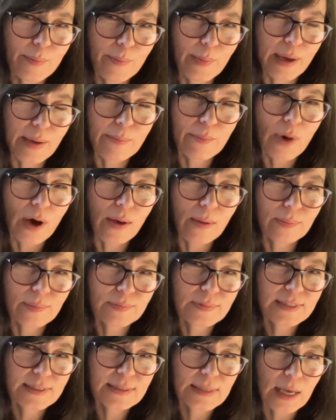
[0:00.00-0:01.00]

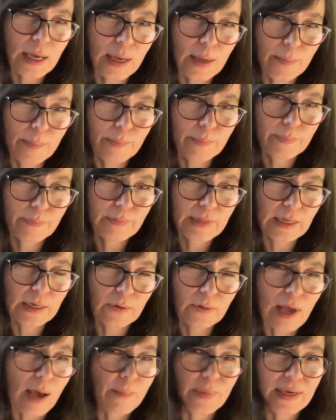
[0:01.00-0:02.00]
mom's,
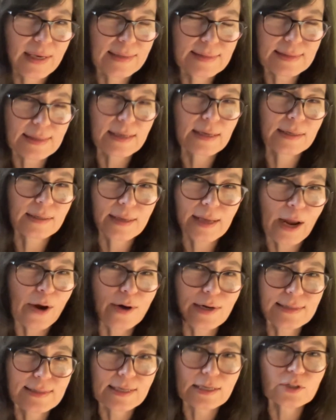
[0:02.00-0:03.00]
not because he
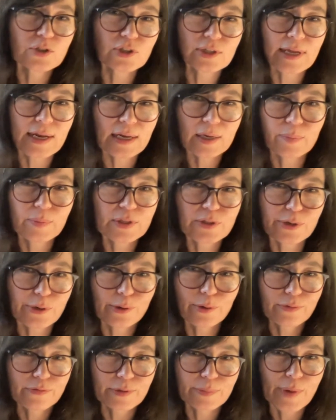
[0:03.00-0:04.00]
carries any genetic
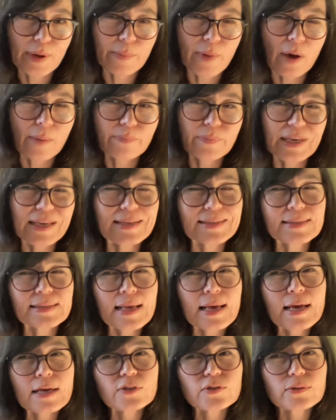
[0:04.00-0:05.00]
material from my mom, because,
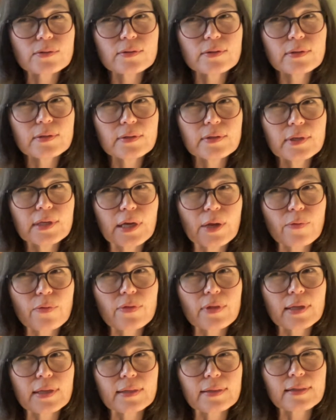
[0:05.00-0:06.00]

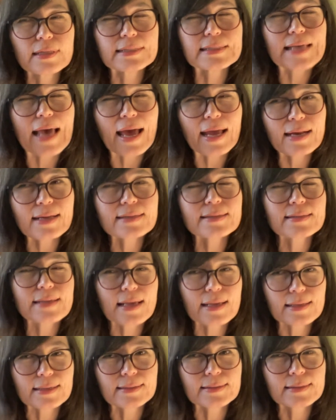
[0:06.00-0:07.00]
the data
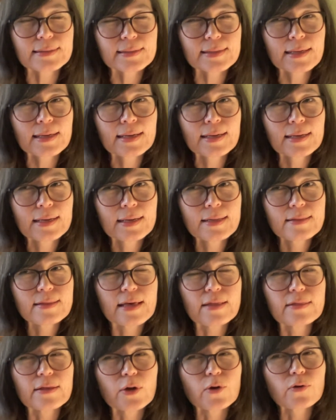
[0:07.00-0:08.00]
says
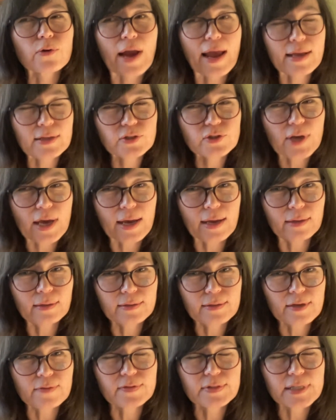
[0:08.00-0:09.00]
that the
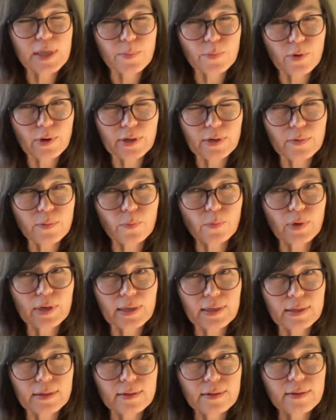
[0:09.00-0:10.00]
grandchild of someone
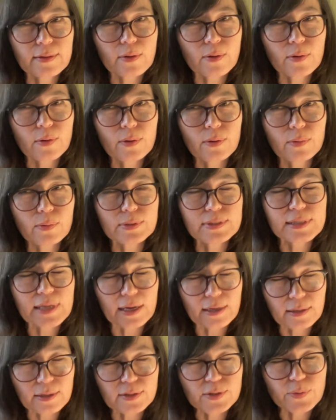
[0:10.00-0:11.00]
who was
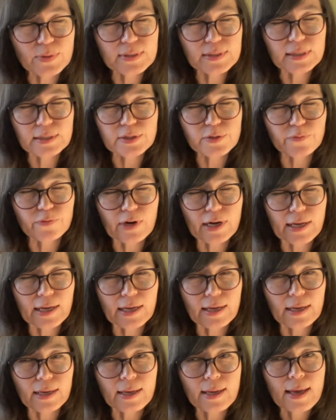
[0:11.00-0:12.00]
diagnosed with
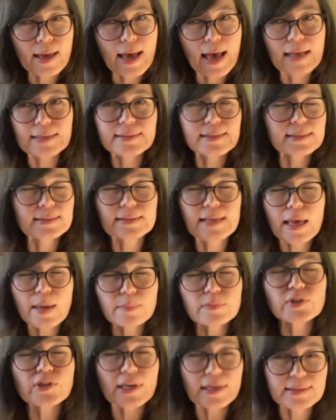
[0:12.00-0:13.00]
schizophrenia has the
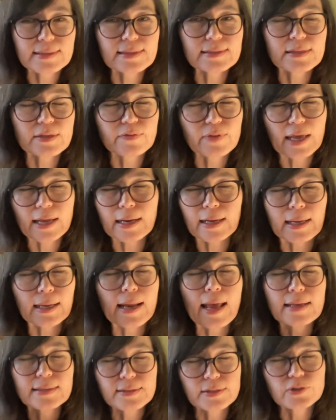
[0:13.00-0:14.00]
same chances of getting it
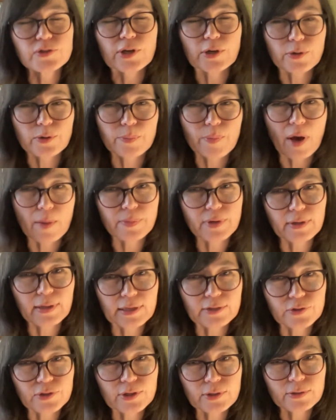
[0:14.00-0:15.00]
as the general
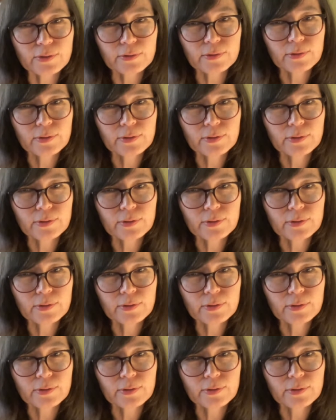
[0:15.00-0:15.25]
population.